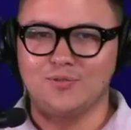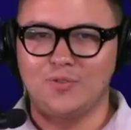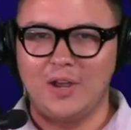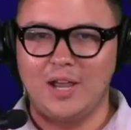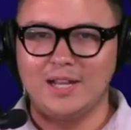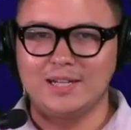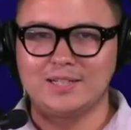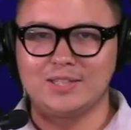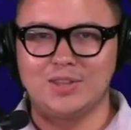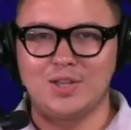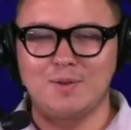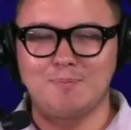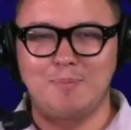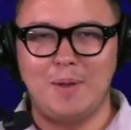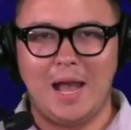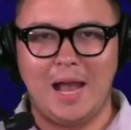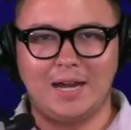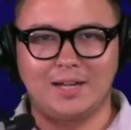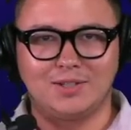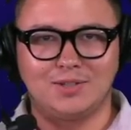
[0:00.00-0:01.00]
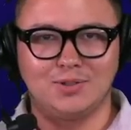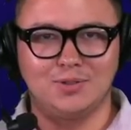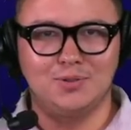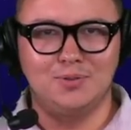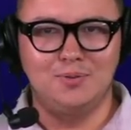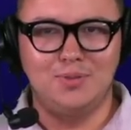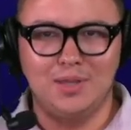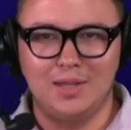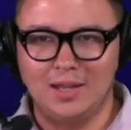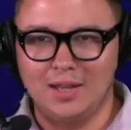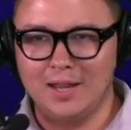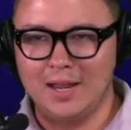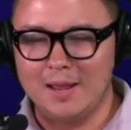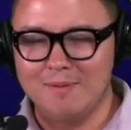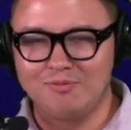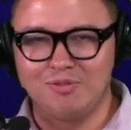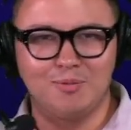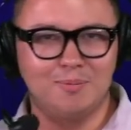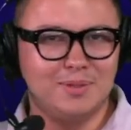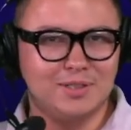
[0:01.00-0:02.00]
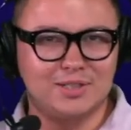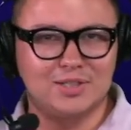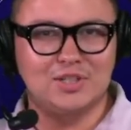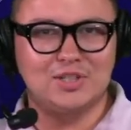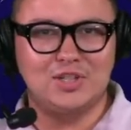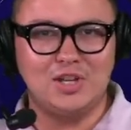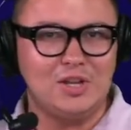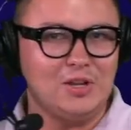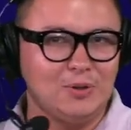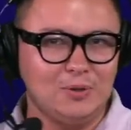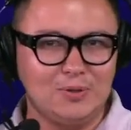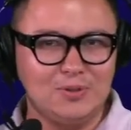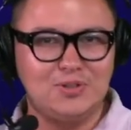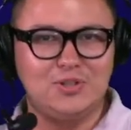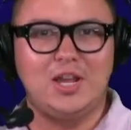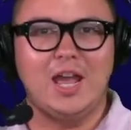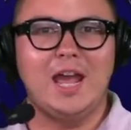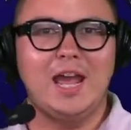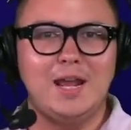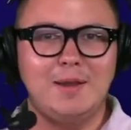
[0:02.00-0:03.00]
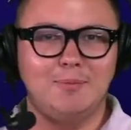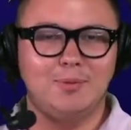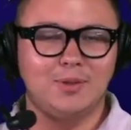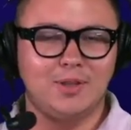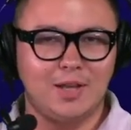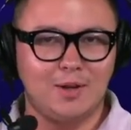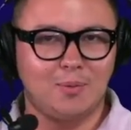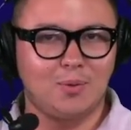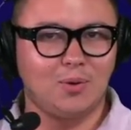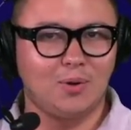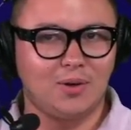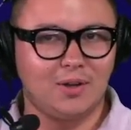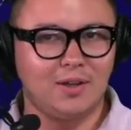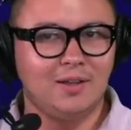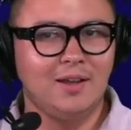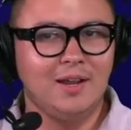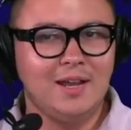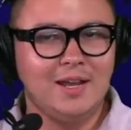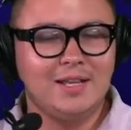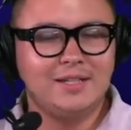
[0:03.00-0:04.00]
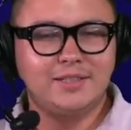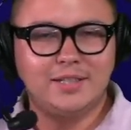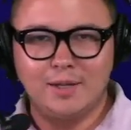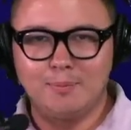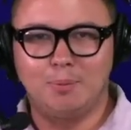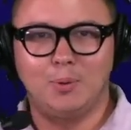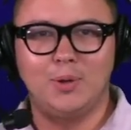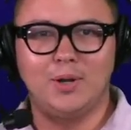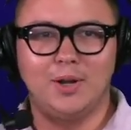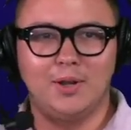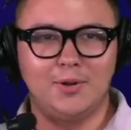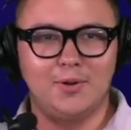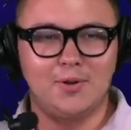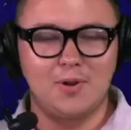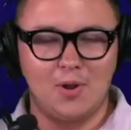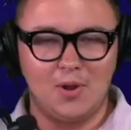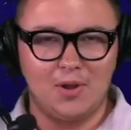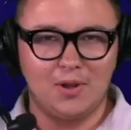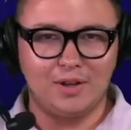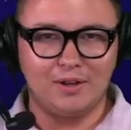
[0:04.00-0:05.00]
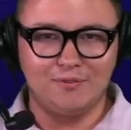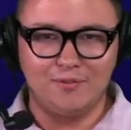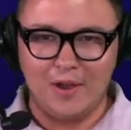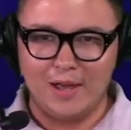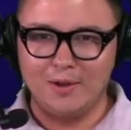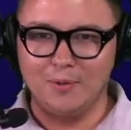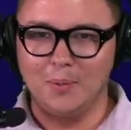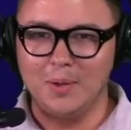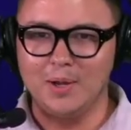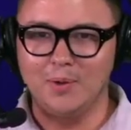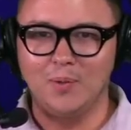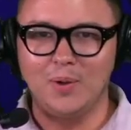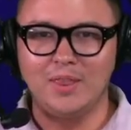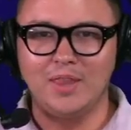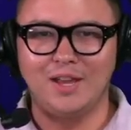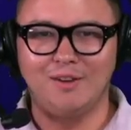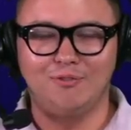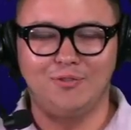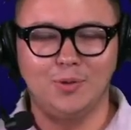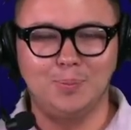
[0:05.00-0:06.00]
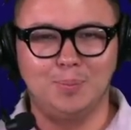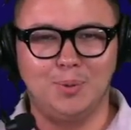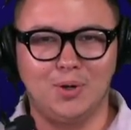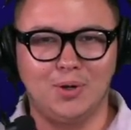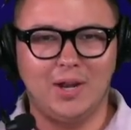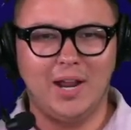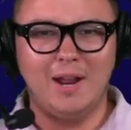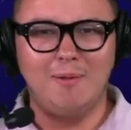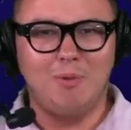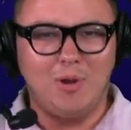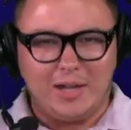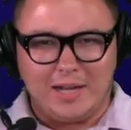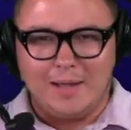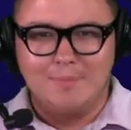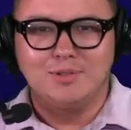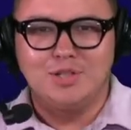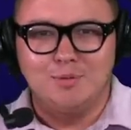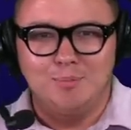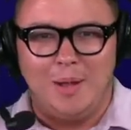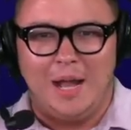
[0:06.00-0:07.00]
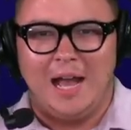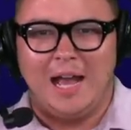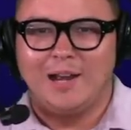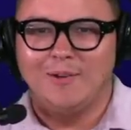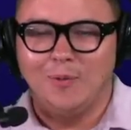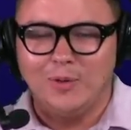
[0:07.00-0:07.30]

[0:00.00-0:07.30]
fans think back to the infamous Steelers game when they were a 10 point underdog and found a way to win that football game. What comes to mind?